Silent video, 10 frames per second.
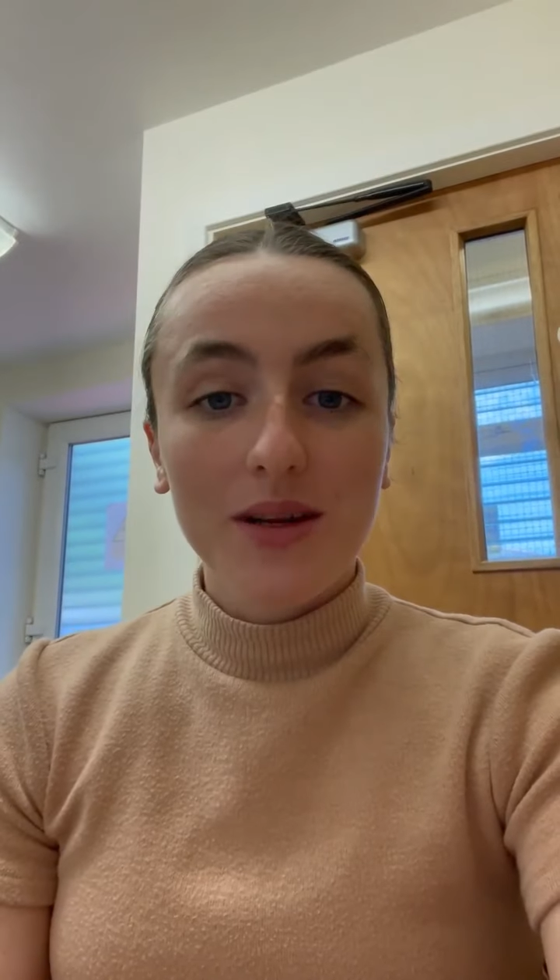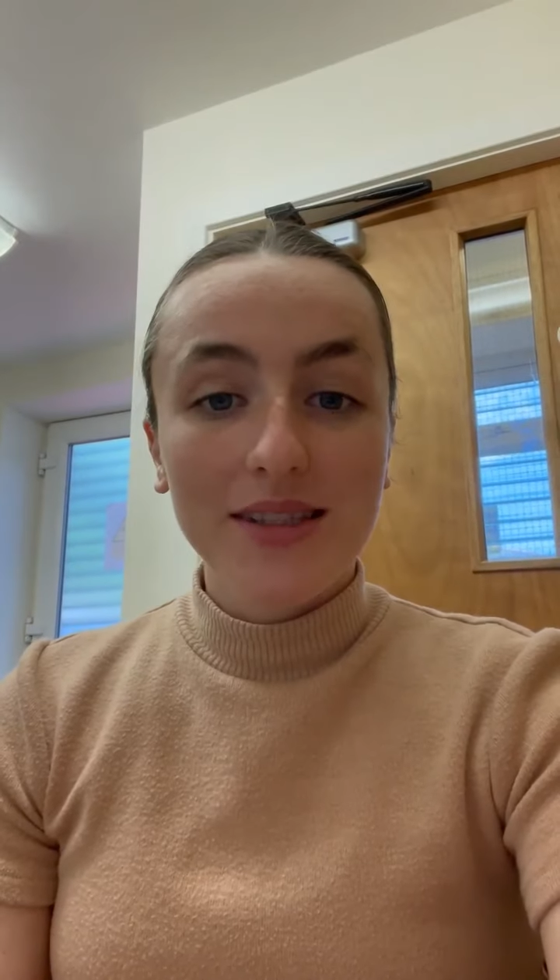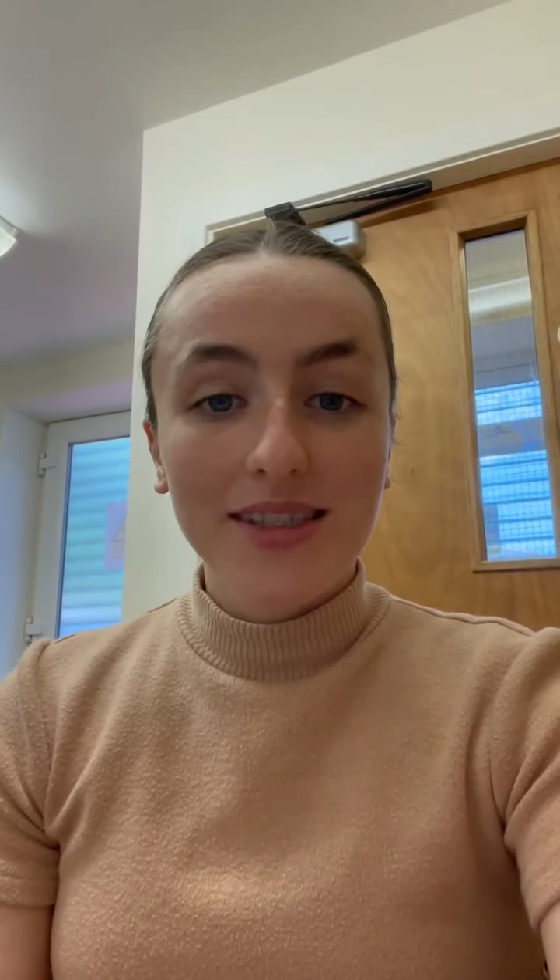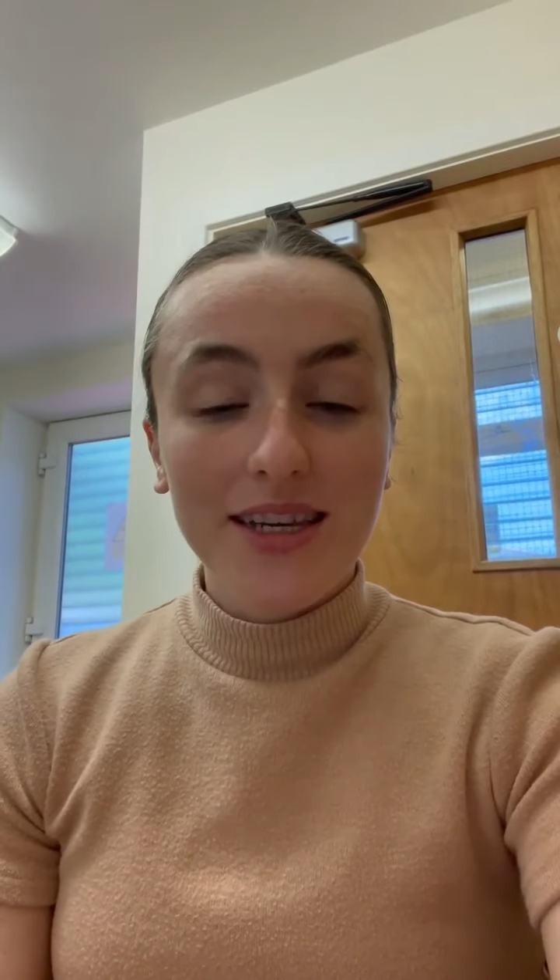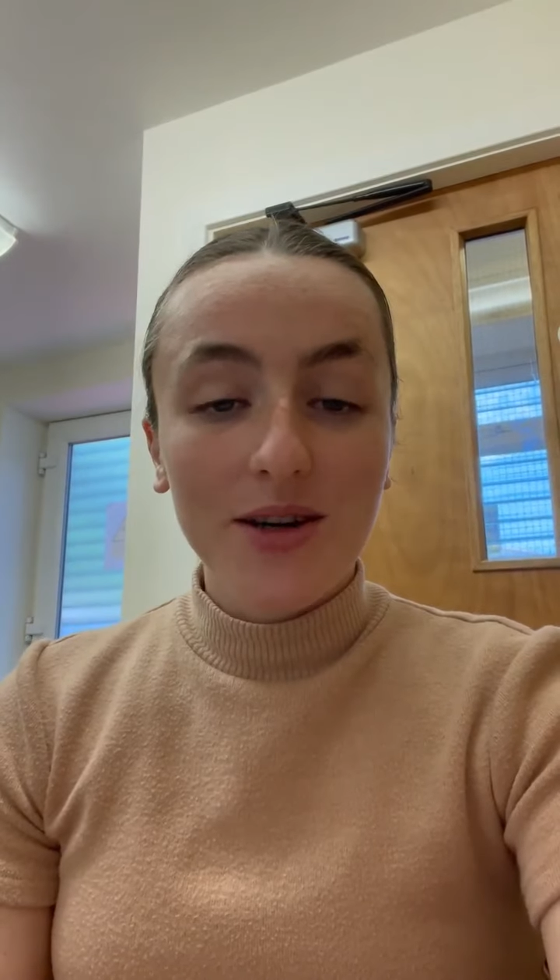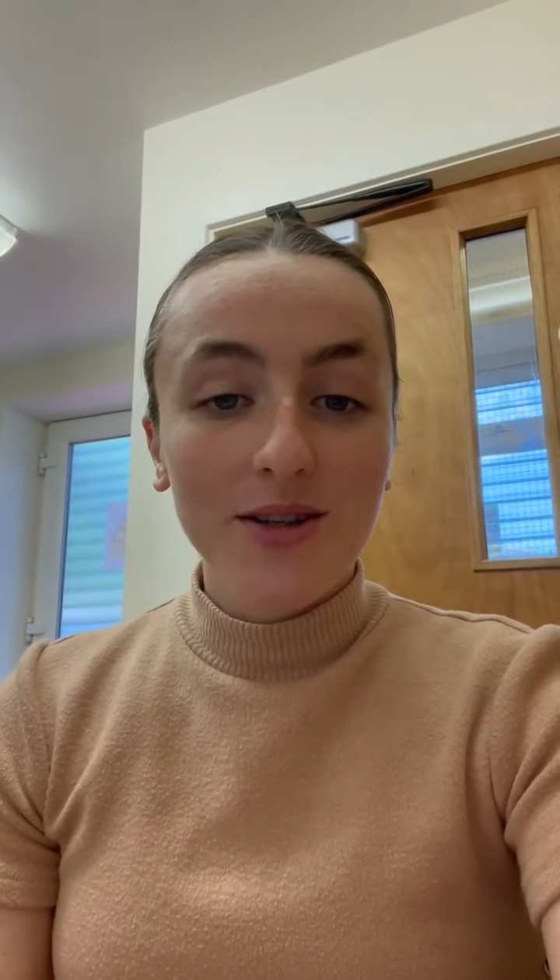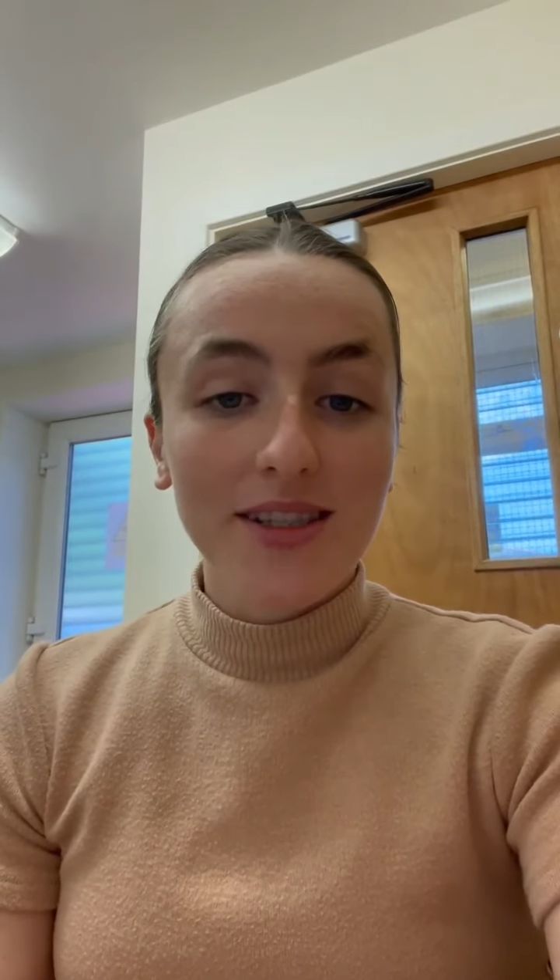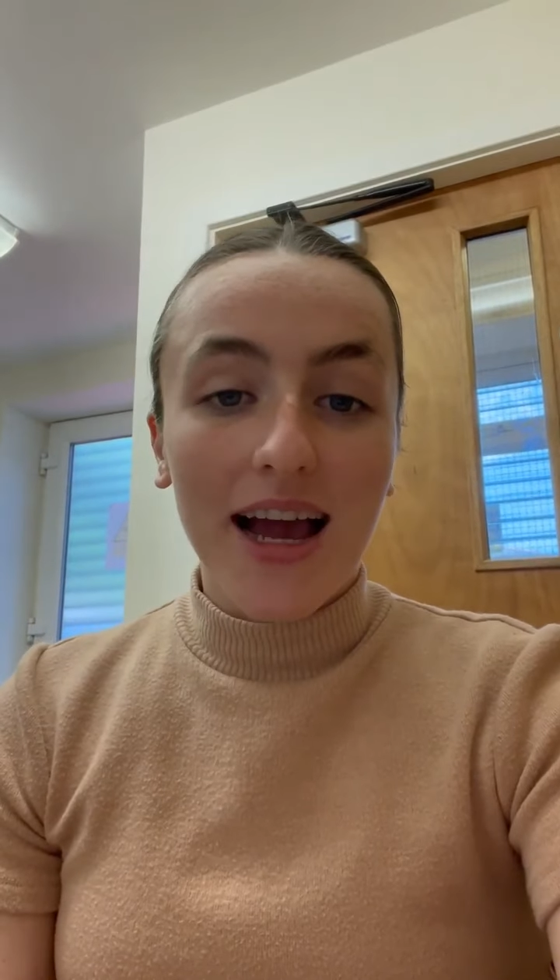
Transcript: and see us,